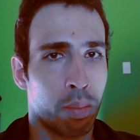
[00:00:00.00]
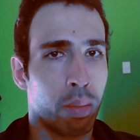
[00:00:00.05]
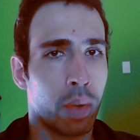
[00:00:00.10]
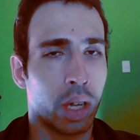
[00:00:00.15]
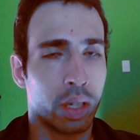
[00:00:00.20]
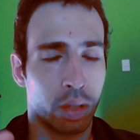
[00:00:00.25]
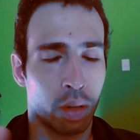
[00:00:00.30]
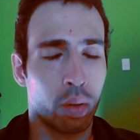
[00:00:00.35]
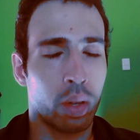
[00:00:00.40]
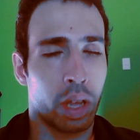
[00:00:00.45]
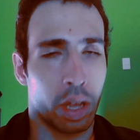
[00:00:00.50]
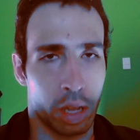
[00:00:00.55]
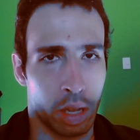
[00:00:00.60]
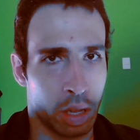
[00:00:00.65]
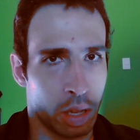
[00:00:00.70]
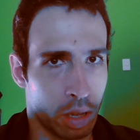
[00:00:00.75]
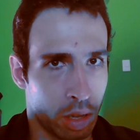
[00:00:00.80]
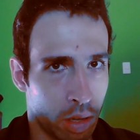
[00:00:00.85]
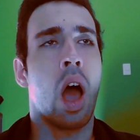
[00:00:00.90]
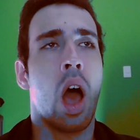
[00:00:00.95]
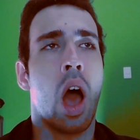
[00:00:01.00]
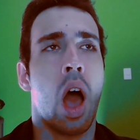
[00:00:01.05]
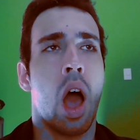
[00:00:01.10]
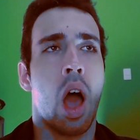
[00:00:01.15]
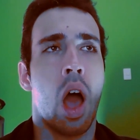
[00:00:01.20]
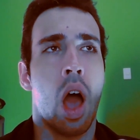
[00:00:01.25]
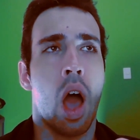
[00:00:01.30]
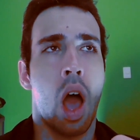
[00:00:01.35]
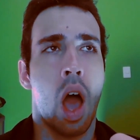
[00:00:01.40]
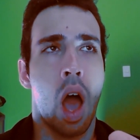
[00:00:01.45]
But okay,
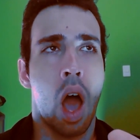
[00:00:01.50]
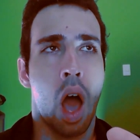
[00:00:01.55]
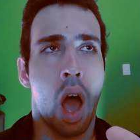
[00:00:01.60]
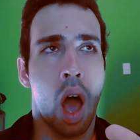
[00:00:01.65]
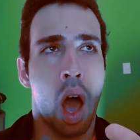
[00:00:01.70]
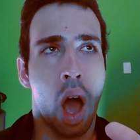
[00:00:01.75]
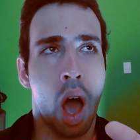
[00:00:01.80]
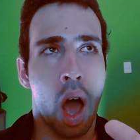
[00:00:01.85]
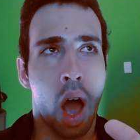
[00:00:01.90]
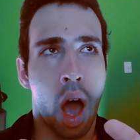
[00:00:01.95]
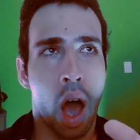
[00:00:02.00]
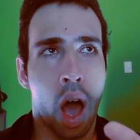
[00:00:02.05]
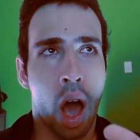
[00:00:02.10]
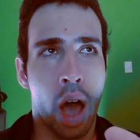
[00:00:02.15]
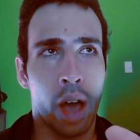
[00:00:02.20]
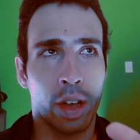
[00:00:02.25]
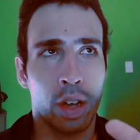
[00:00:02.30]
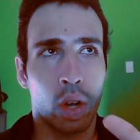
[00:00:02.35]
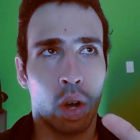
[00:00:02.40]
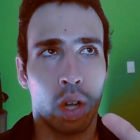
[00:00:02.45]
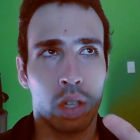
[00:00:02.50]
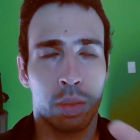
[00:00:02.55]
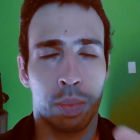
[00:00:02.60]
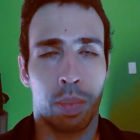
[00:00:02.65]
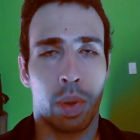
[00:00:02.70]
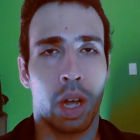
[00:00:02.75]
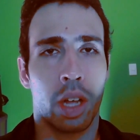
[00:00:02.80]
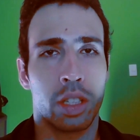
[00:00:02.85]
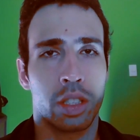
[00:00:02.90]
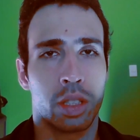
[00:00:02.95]
I
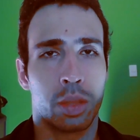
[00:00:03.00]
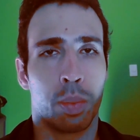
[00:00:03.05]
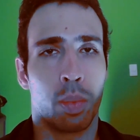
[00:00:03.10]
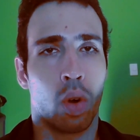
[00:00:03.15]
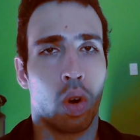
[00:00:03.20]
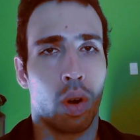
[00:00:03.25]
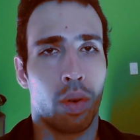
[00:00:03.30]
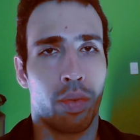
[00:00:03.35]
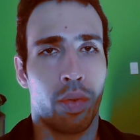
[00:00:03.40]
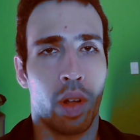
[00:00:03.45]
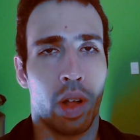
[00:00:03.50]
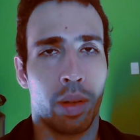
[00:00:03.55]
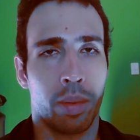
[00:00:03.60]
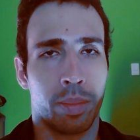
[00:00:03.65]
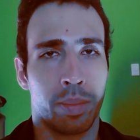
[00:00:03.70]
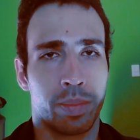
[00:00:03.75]
got past Morpha.